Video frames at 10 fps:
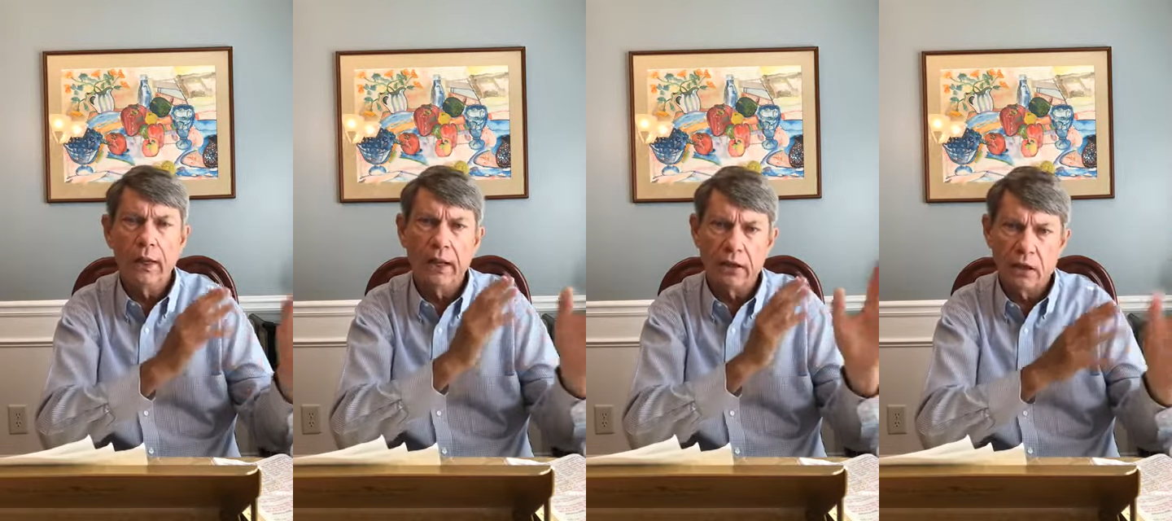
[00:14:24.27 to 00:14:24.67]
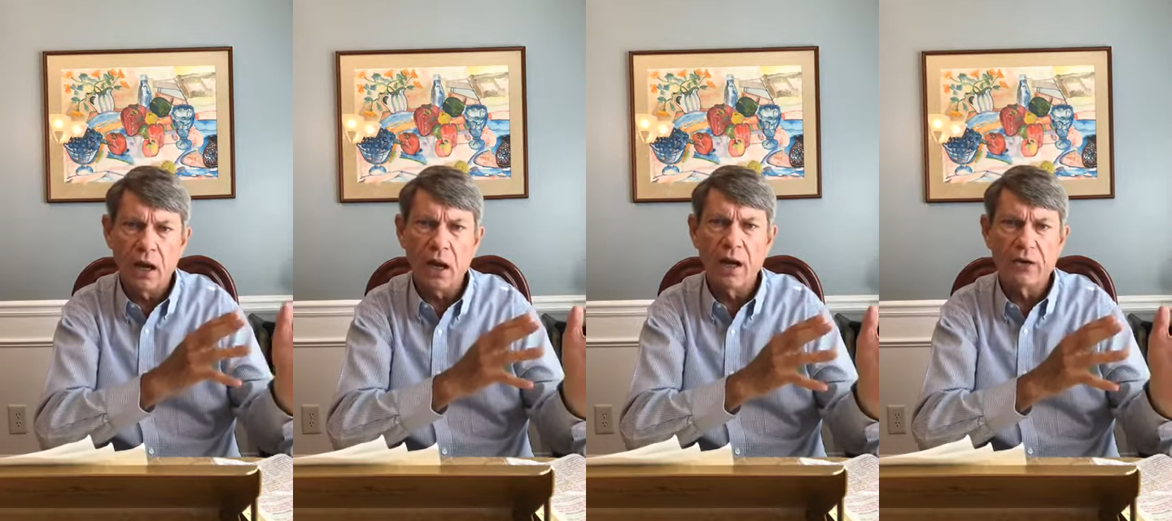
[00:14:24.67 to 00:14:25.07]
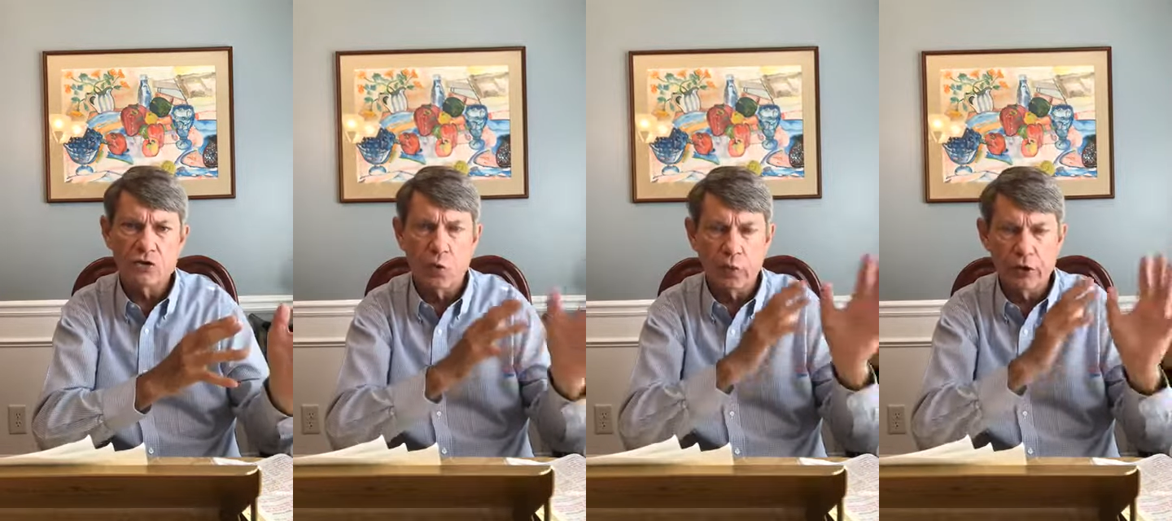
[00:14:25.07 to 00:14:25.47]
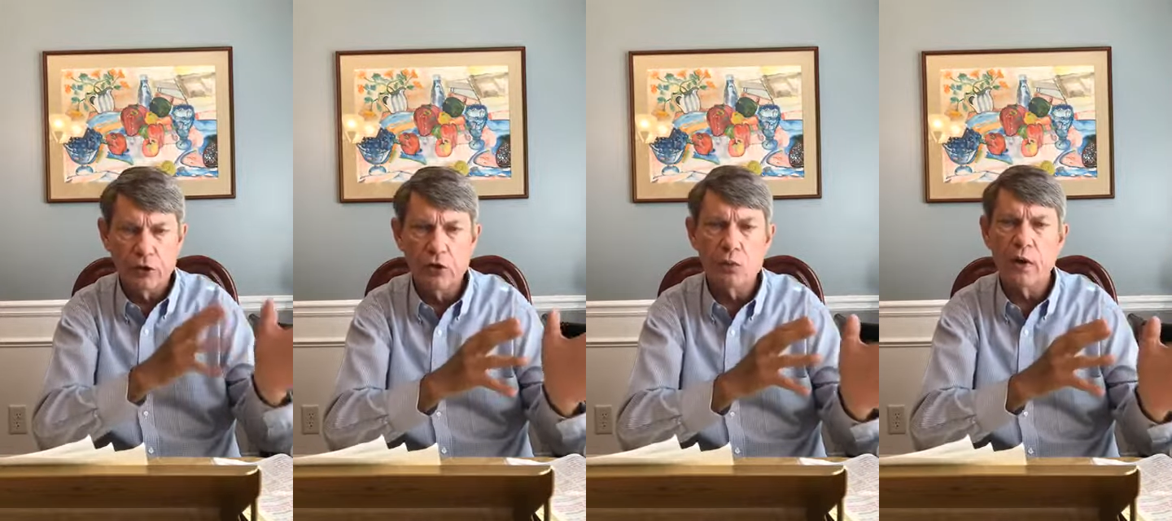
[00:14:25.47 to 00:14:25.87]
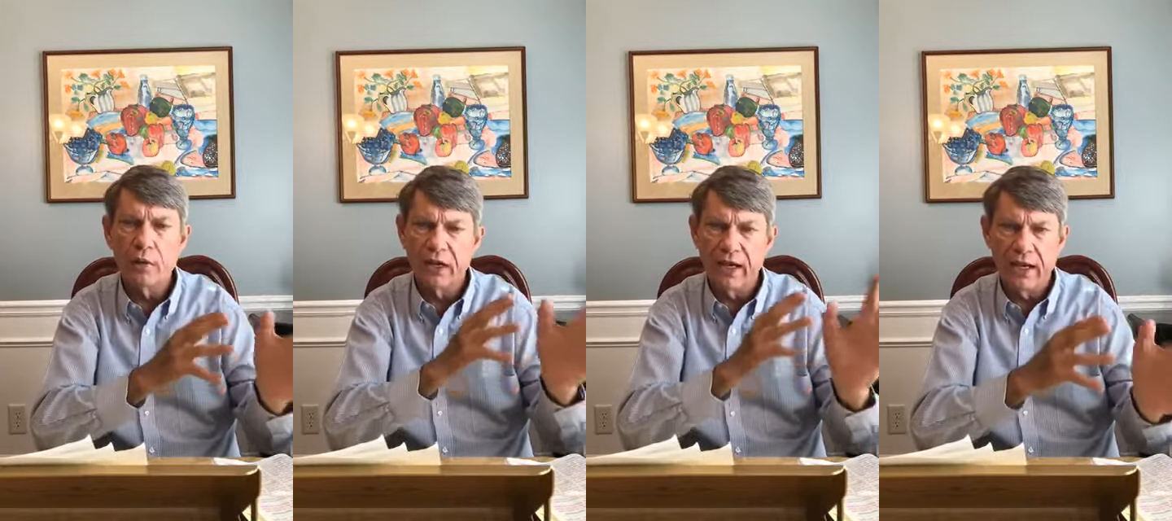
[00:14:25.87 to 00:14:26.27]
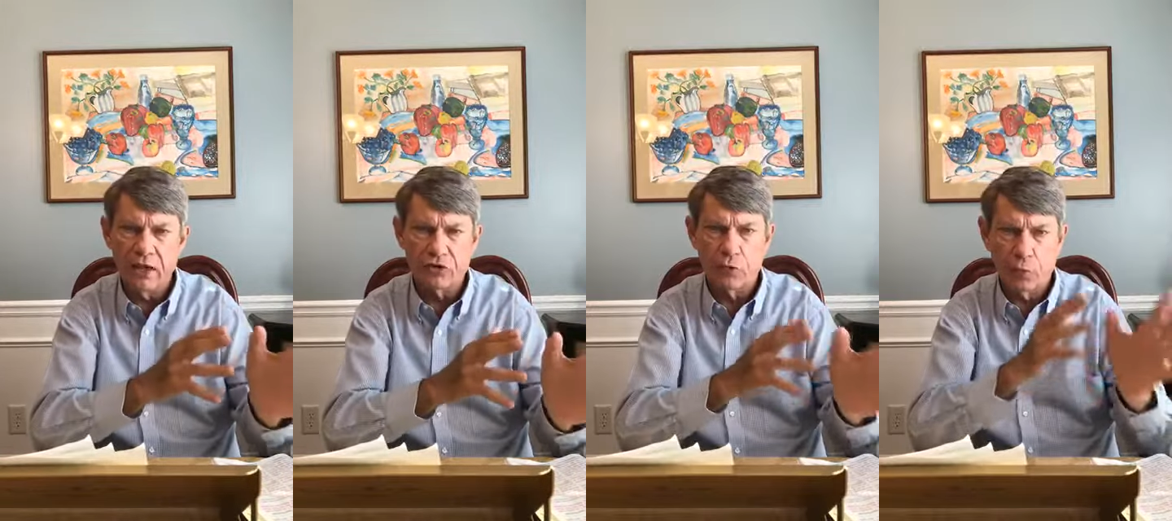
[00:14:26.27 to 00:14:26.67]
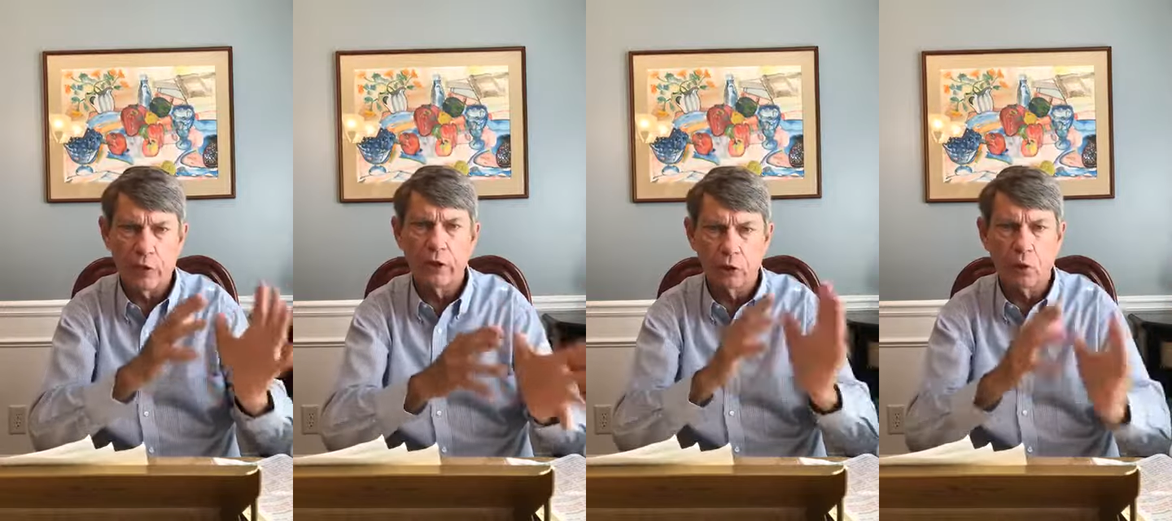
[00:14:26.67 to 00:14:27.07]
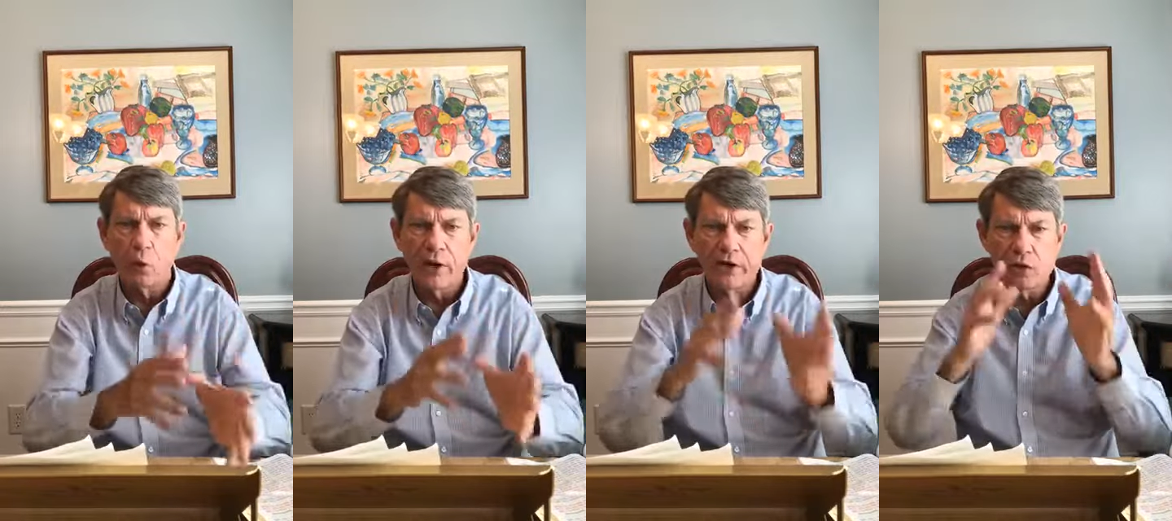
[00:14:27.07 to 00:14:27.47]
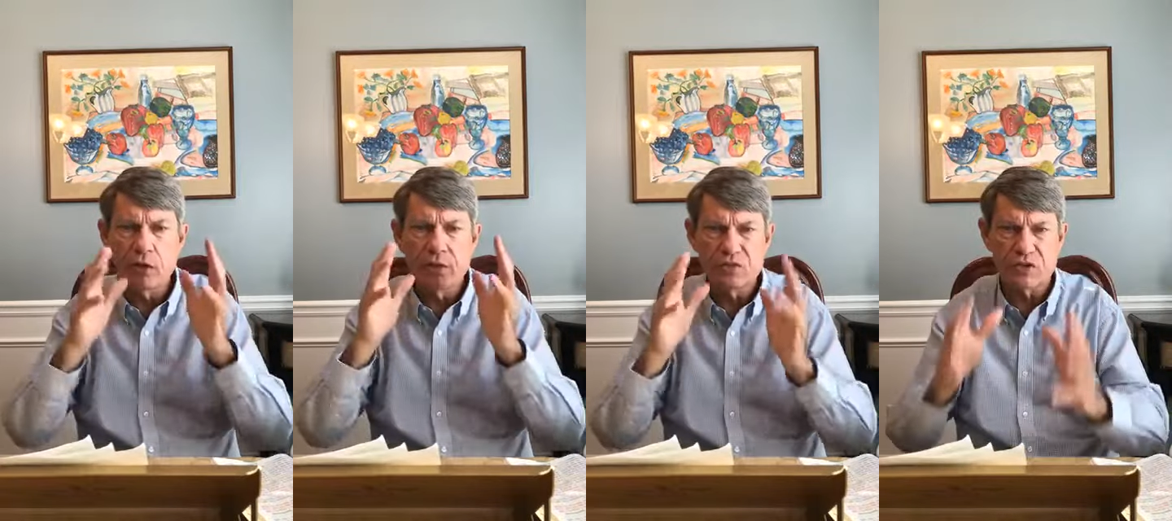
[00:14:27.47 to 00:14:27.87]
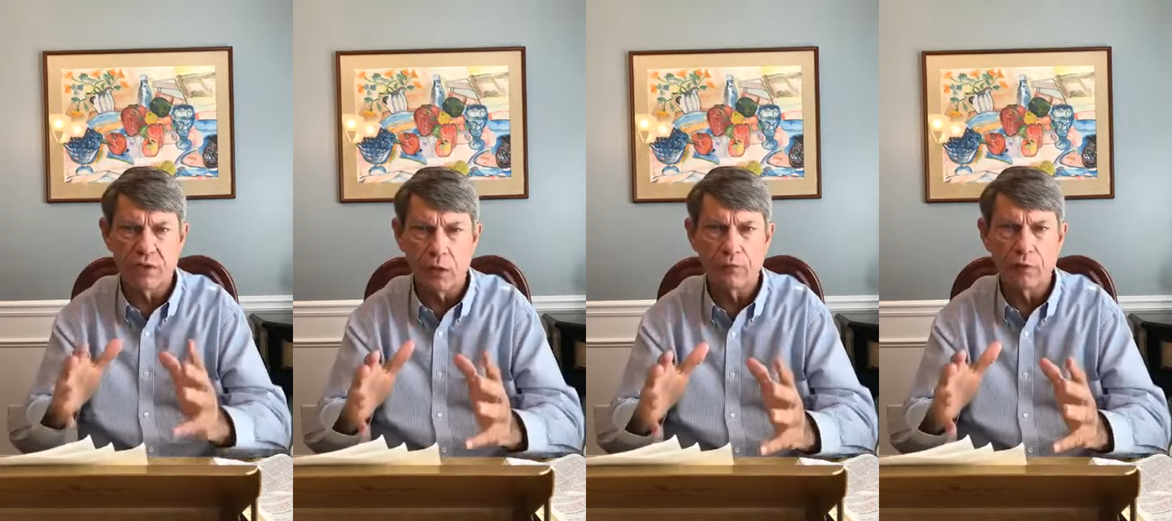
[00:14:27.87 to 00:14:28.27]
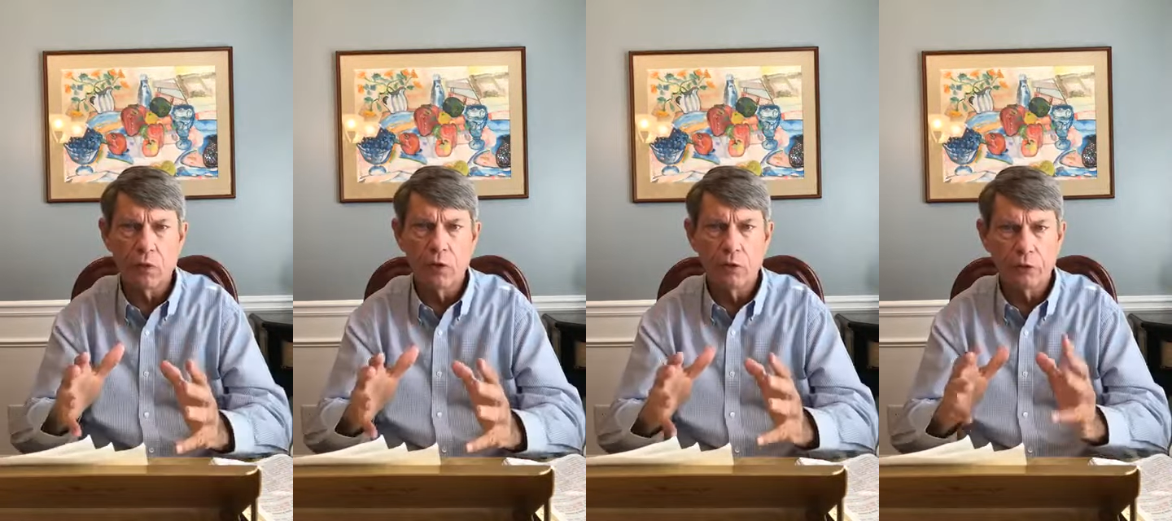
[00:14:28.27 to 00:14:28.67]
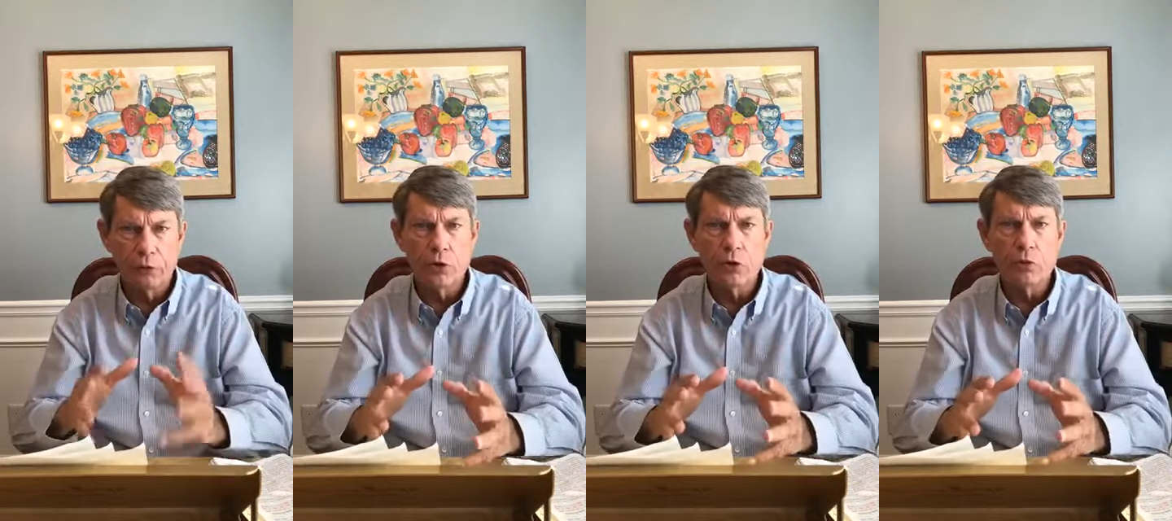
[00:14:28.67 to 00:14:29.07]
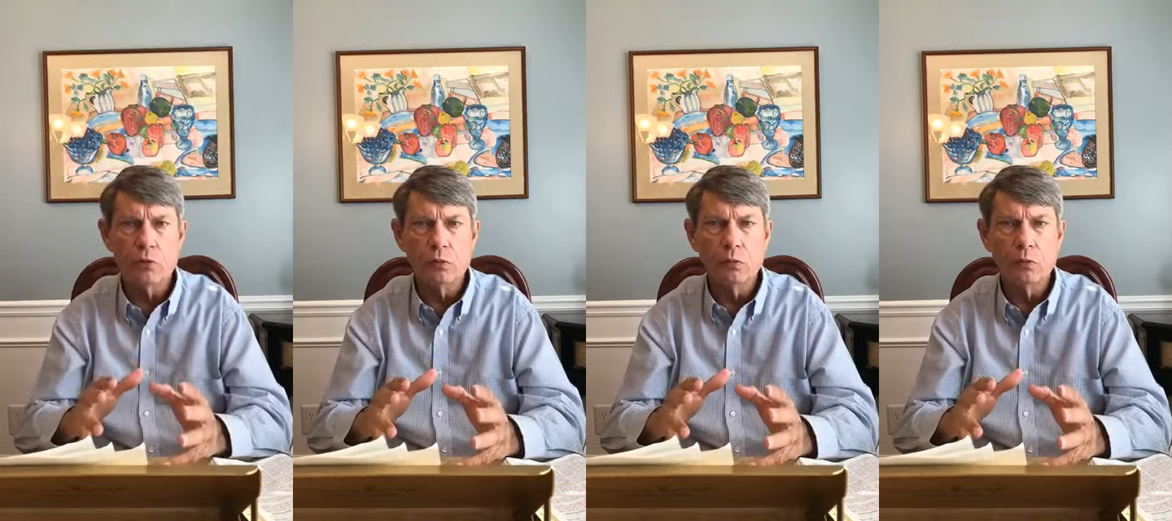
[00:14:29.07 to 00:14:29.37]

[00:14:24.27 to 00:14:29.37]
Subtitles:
And God is going to do what it takes to bring glory to himself through